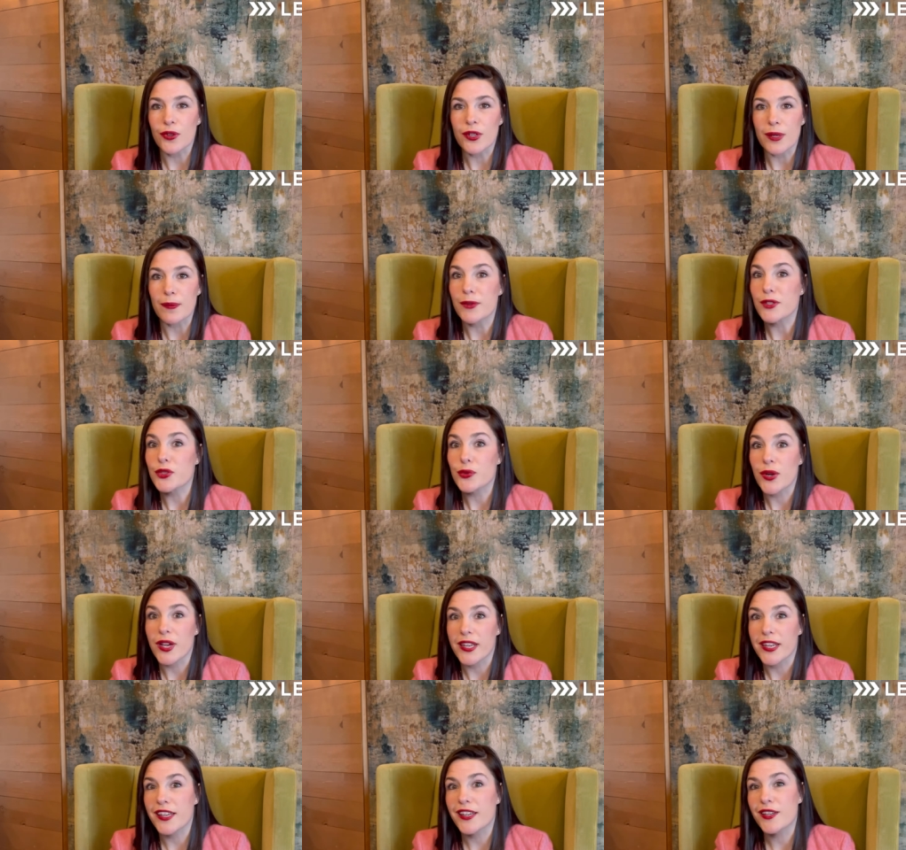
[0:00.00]
I'm a
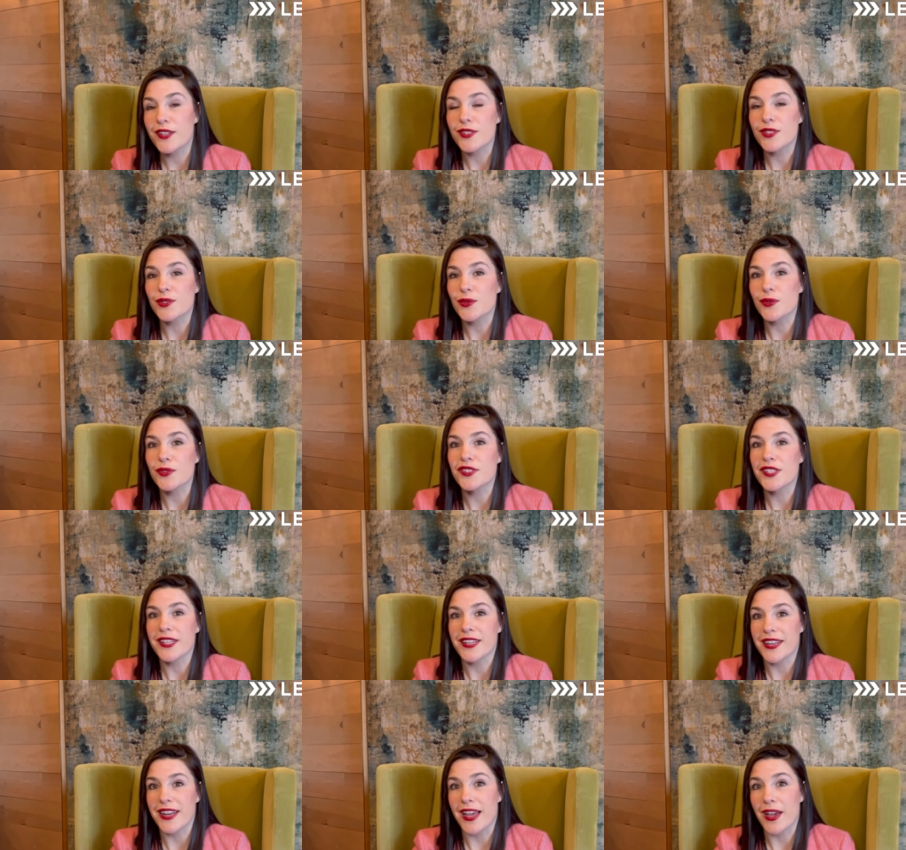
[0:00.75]
training consultant
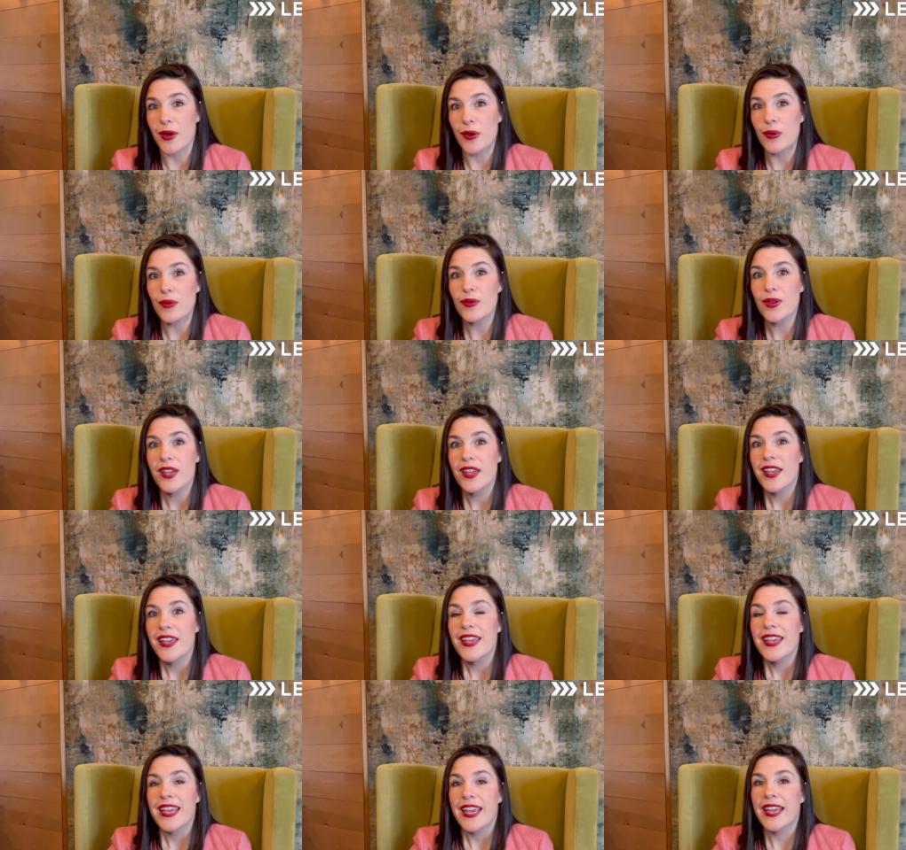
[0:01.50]
now,
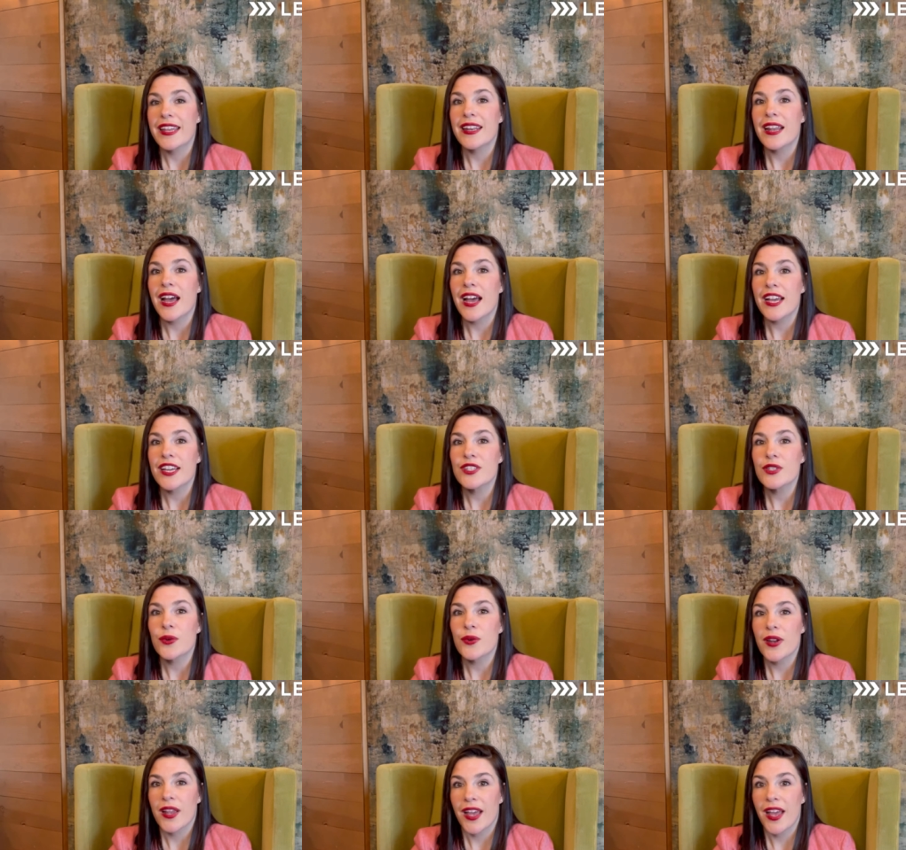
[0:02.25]
and I
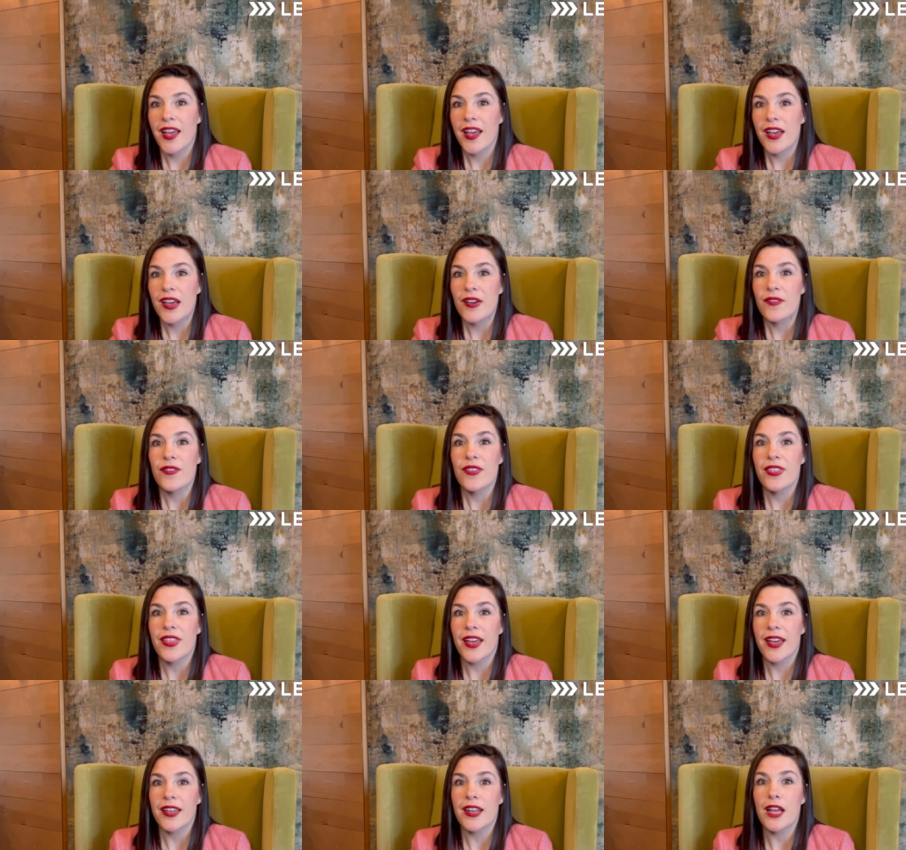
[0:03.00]
don't have
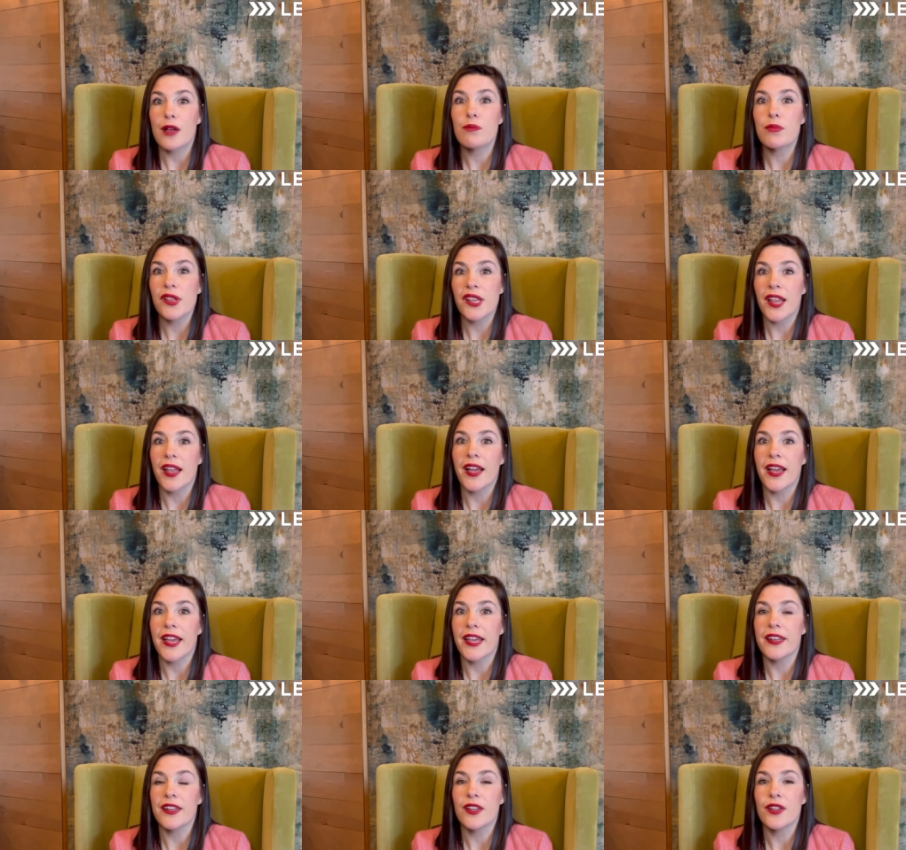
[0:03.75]
that
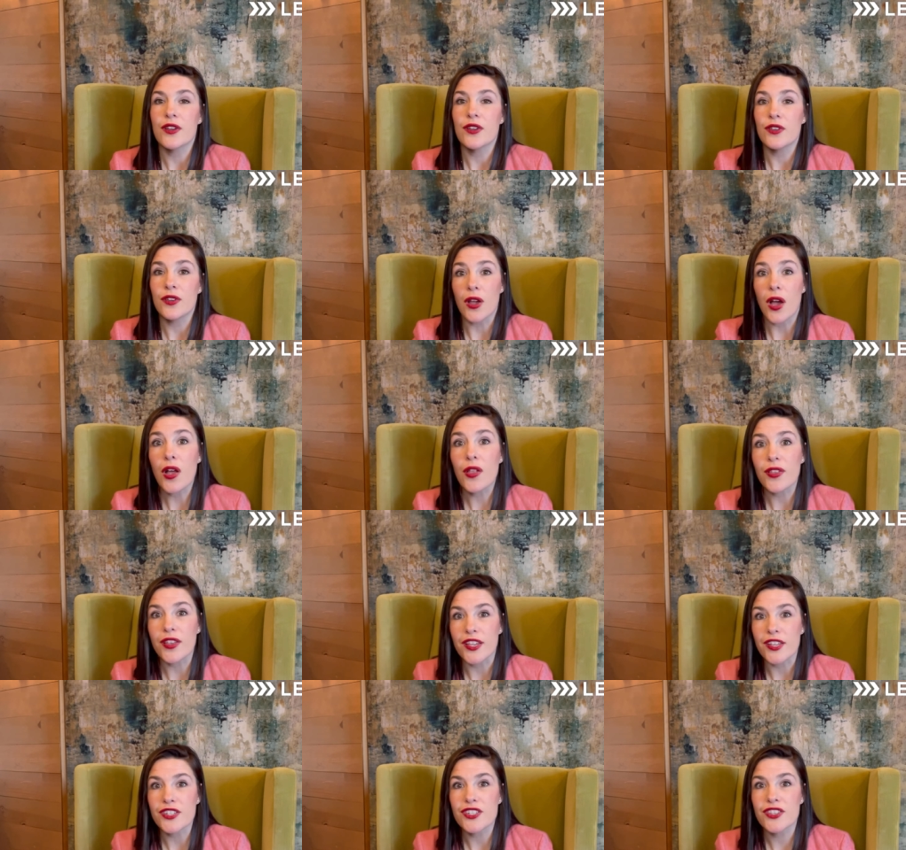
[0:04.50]
applied
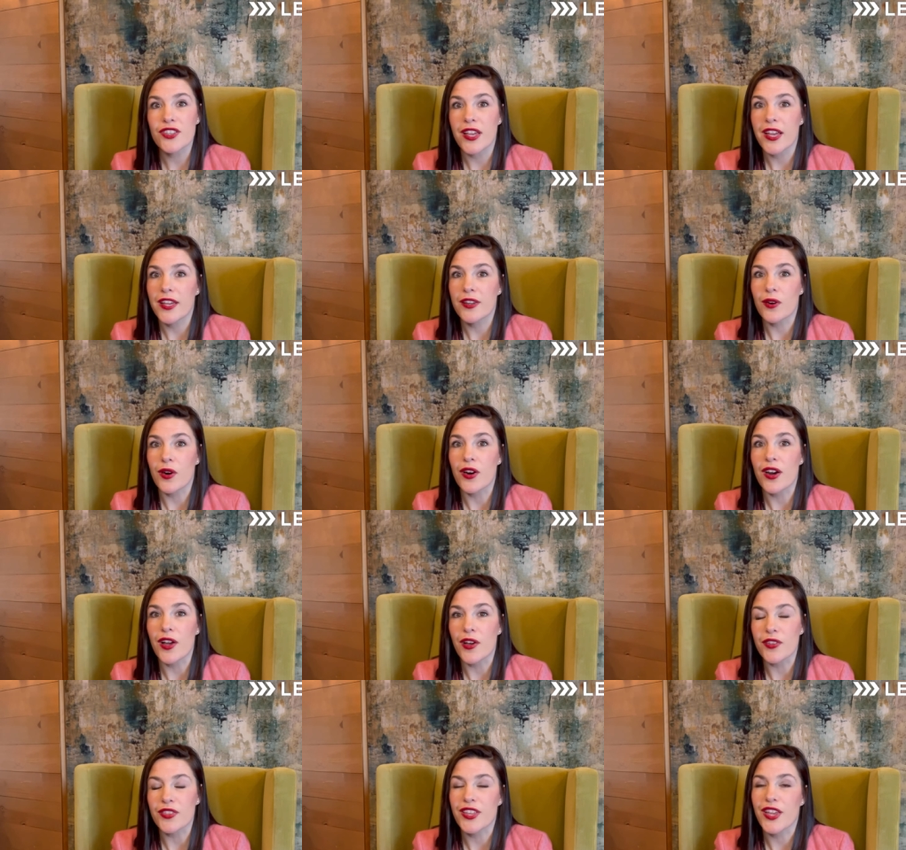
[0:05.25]
knowledge that our
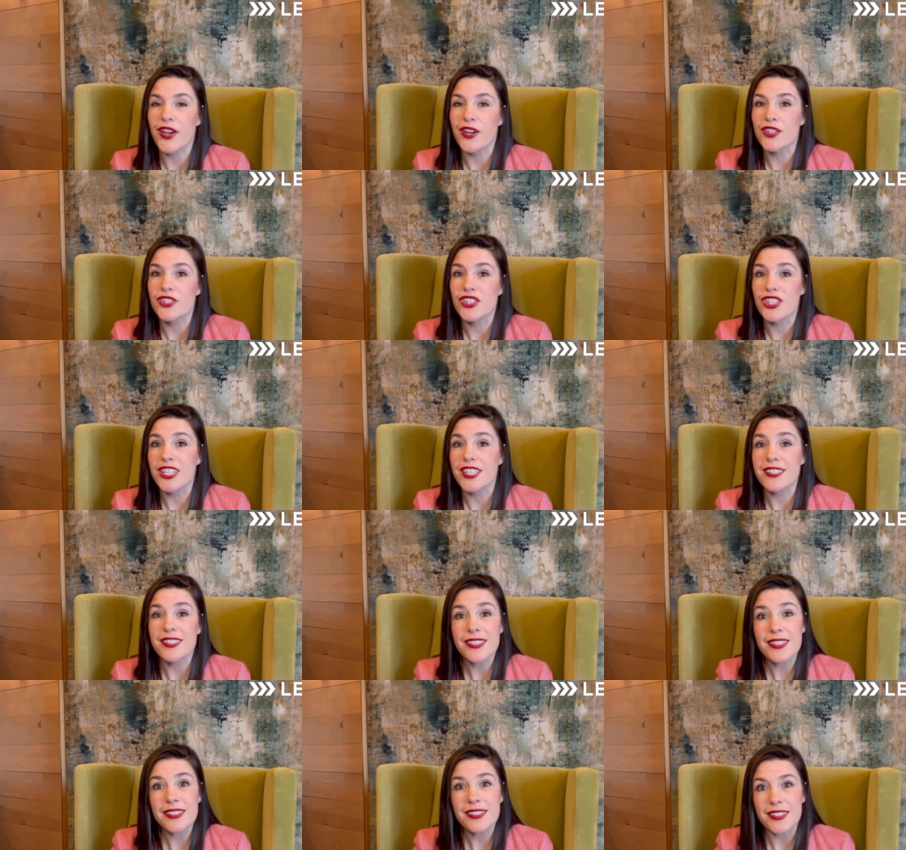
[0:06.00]
healthcare G
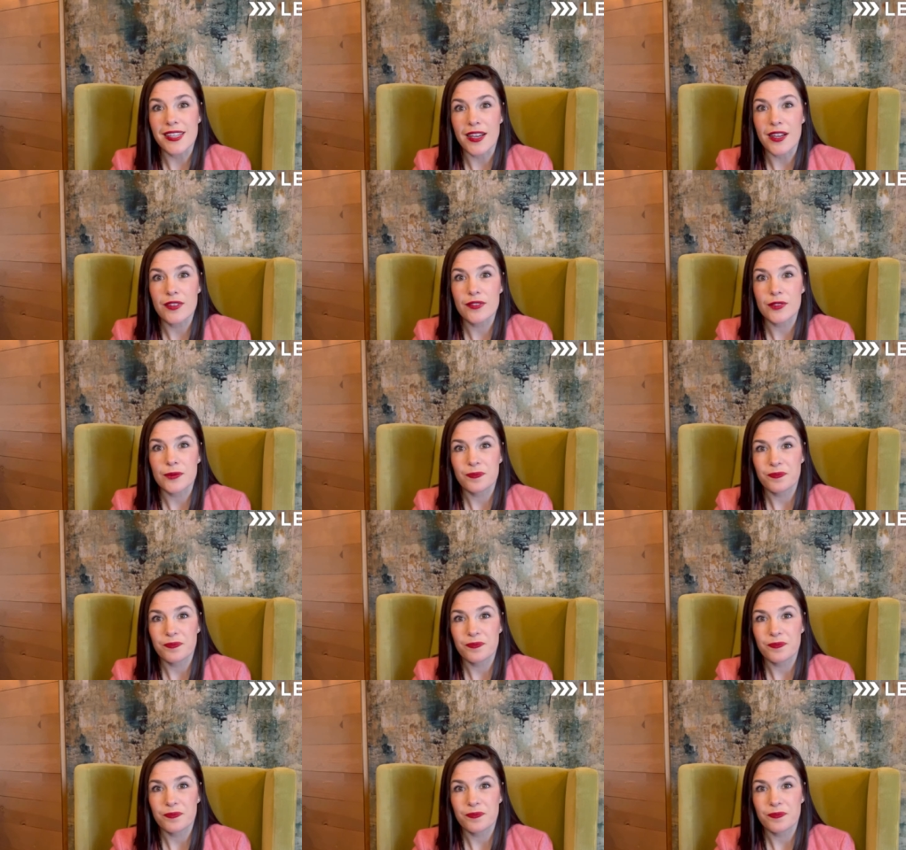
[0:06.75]
Cs have.